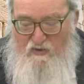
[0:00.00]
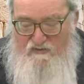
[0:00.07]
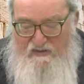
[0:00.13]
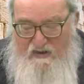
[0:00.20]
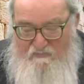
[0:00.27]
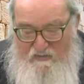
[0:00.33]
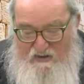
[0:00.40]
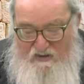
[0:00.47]
There
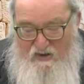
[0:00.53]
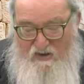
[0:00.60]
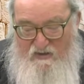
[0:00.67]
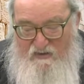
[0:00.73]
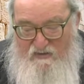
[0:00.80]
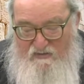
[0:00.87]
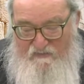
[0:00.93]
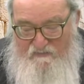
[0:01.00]
was a
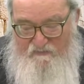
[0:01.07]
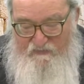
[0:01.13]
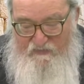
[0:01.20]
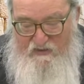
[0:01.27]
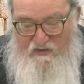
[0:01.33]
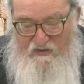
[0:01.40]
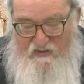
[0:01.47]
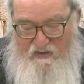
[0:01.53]
minhag,
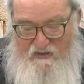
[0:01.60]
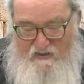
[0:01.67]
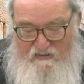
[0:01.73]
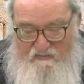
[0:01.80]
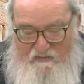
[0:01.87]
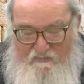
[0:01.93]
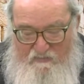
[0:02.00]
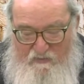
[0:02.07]

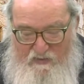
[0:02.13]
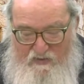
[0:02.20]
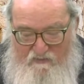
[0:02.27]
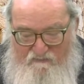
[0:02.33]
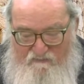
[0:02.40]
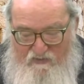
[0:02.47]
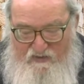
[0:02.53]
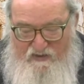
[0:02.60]
something we
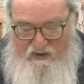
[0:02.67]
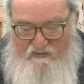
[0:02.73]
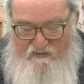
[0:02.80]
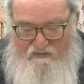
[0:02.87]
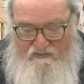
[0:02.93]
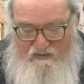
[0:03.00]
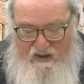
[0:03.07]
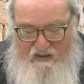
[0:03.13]
don't fully
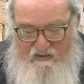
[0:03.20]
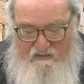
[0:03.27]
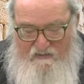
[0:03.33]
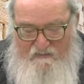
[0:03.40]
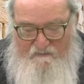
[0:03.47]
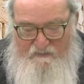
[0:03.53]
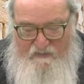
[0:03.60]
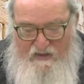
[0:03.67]

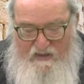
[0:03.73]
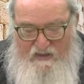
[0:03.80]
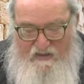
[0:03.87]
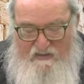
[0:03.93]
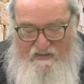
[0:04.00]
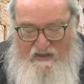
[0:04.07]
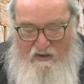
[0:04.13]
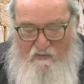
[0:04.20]
understand,
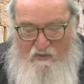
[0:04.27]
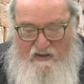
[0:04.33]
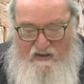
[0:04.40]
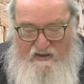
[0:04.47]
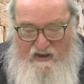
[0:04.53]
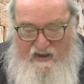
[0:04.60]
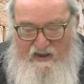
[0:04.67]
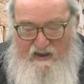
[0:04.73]
that
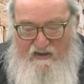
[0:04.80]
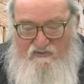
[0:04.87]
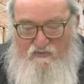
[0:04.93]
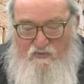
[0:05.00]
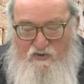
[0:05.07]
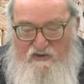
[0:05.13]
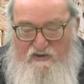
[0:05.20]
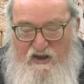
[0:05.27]
when
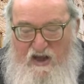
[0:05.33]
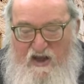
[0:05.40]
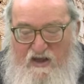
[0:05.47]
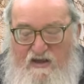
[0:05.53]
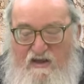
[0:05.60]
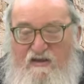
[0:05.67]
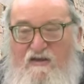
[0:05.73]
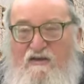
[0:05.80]
kings would
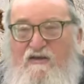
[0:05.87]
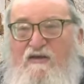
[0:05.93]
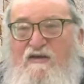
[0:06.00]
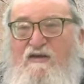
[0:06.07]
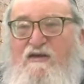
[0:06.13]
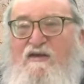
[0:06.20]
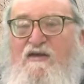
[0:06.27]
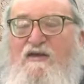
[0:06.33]
die,
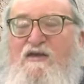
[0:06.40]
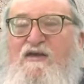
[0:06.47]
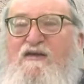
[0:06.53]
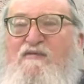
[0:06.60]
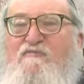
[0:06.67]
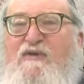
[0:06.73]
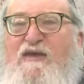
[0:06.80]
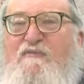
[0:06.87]

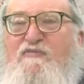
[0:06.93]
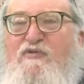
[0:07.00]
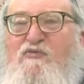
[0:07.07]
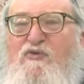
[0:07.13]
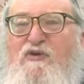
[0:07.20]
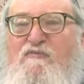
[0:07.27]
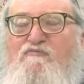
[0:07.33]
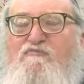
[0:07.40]

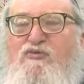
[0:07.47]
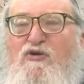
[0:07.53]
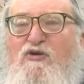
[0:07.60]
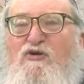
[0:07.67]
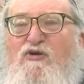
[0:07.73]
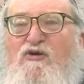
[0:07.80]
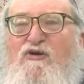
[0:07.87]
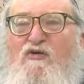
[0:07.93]
people would
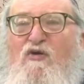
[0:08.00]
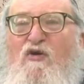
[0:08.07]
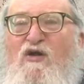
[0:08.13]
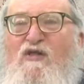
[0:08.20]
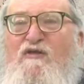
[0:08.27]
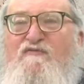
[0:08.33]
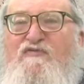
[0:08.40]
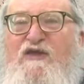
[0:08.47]
burn
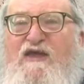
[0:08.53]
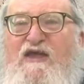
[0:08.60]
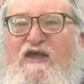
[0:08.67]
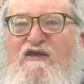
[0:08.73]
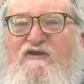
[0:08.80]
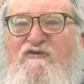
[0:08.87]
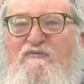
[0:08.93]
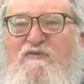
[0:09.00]
all of the
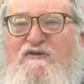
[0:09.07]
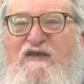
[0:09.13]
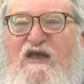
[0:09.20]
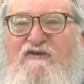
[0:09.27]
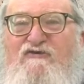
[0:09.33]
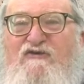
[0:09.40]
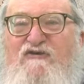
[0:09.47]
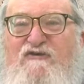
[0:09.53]
king's
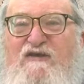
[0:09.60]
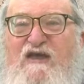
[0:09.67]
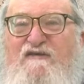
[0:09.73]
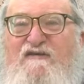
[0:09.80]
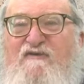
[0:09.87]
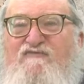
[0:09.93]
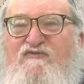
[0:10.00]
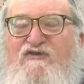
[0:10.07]
possessions,
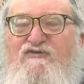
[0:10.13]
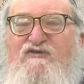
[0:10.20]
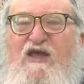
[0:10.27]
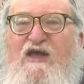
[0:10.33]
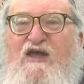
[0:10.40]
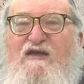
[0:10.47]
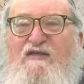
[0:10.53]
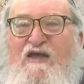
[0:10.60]
as if to
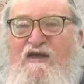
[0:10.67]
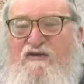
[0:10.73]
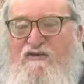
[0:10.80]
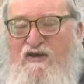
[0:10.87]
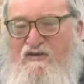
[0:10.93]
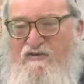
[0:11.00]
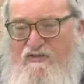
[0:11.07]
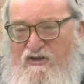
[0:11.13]
say, like
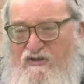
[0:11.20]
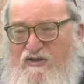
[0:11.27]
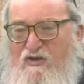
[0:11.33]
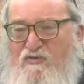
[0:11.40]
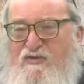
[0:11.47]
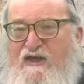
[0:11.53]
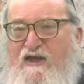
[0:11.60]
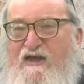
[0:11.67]
the
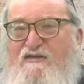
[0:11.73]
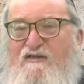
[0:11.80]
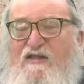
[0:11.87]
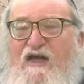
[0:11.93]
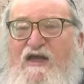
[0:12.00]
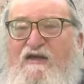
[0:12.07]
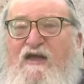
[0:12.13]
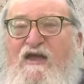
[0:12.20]
clothing and the
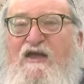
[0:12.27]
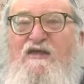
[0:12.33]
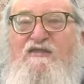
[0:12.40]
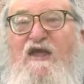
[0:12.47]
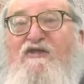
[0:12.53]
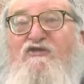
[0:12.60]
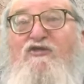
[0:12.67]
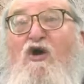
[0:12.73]
like,
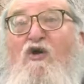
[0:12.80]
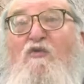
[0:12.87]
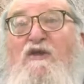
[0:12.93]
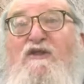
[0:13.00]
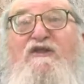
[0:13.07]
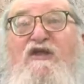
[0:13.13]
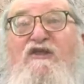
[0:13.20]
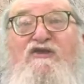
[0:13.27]
that no
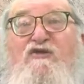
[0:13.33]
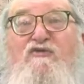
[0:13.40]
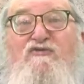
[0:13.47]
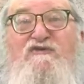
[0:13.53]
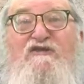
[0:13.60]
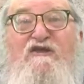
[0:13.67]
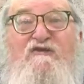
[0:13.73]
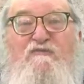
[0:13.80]
one can
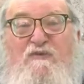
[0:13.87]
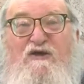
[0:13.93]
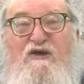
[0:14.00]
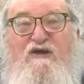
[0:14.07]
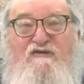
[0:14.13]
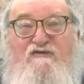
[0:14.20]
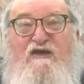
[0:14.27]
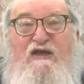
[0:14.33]
use this
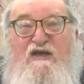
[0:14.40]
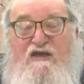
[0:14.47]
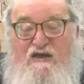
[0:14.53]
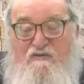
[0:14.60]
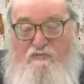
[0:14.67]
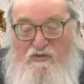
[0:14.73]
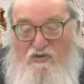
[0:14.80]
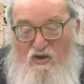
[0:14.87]
because
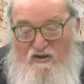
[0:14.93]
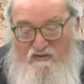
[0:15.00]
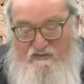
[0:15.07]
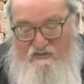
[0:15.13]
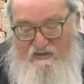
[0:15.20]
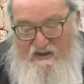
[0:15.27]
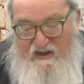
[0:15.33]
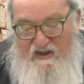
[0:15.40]
it belonged
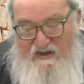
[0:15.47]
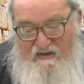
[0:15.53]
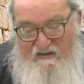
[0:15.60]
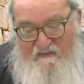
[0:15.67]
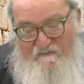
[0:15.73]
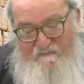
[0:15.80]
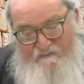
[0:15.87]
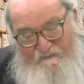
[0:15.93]
to the
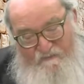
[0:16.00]
king.